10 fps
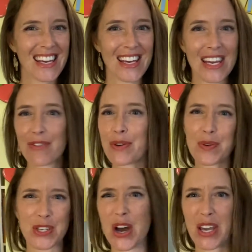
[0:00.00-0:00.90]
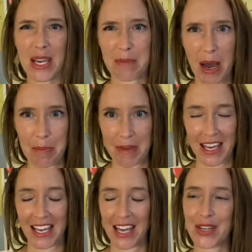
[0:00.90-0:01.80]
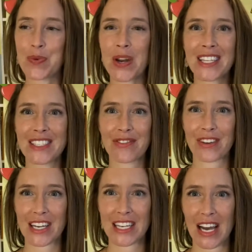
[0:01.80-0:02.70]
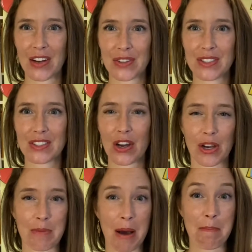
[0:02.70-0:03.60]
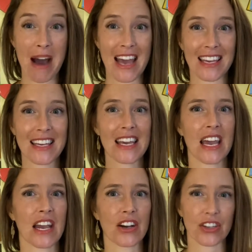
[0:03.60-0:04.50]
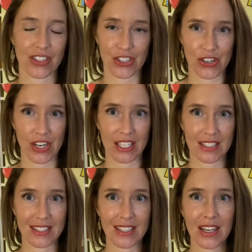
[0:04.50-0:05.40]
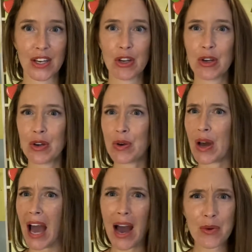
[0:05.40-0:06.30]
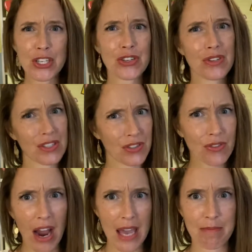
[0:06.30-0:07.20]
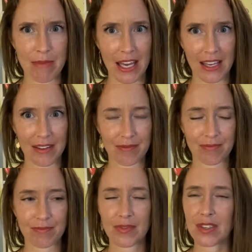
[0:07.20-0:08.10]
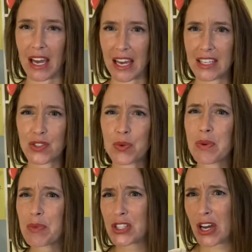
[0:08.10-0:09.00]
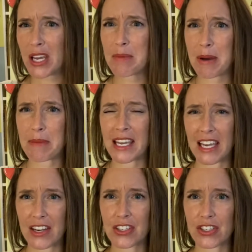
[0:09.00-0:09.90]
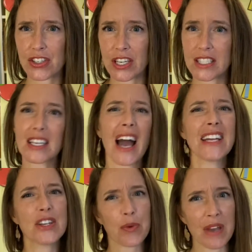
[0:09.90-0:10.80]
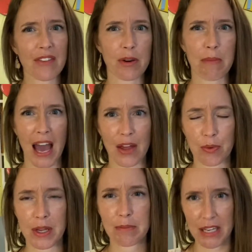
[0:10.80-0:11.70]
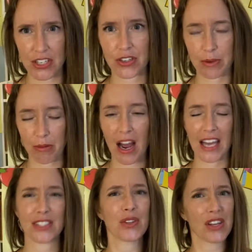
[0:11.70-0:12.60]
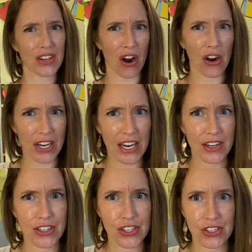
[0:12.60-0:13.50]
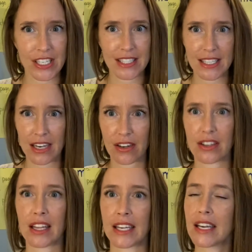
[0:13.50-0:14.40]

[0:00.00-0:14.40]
if we were talking about me and you wanted to talk about my character traits, how would you describe me? Okay, so when we're talking about my character traits, I know we have our pathway to patriot pride. So there are character traits there like